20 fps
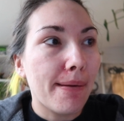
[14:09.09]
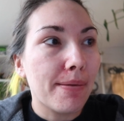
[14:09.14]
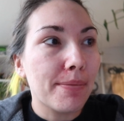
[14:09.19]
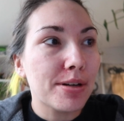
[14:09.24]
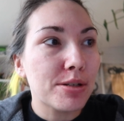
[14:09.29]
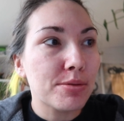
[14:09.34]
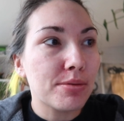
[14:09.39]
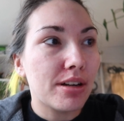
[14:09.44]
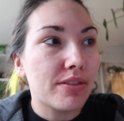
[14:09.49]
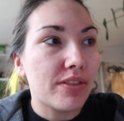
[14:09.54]

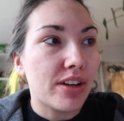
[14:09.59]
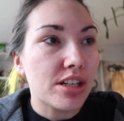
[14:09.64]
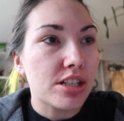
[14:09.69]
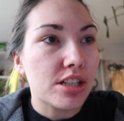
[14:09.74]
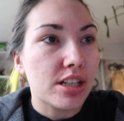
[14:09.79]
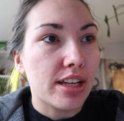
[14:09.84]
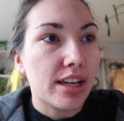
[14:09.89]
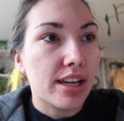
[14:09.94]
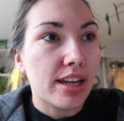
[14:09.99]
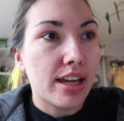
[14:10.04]
which will
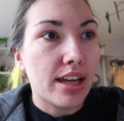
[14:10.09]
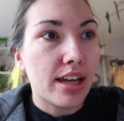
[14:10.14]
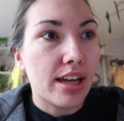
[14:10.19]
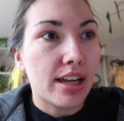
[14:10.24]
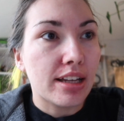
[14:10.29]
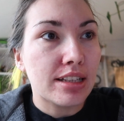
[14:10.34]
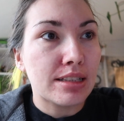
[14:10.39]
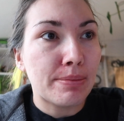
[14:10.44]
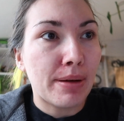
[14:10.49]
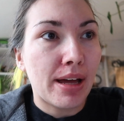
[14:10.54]
eventually
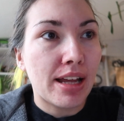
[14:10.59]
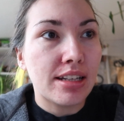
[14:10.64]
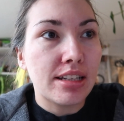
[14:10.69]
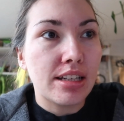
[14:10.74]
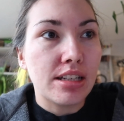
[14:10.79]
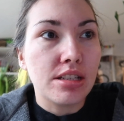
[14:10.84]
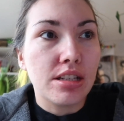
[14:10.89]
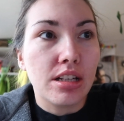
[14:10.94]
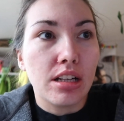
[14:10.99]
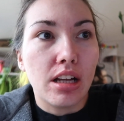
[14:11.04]

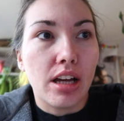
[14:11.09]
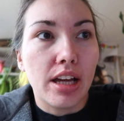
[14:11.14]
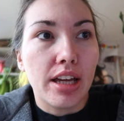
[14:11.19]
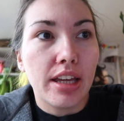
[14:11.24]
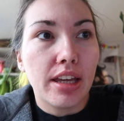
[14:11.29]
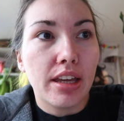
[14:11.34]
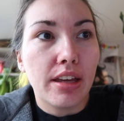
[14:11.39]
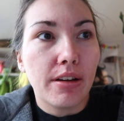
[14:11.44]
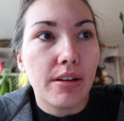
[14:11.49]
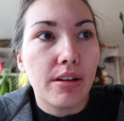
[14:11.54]
expand into
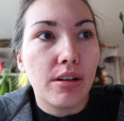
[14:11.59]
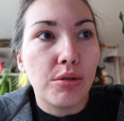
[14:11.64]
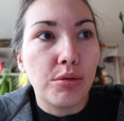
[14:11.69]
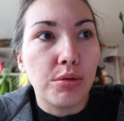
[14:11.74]
like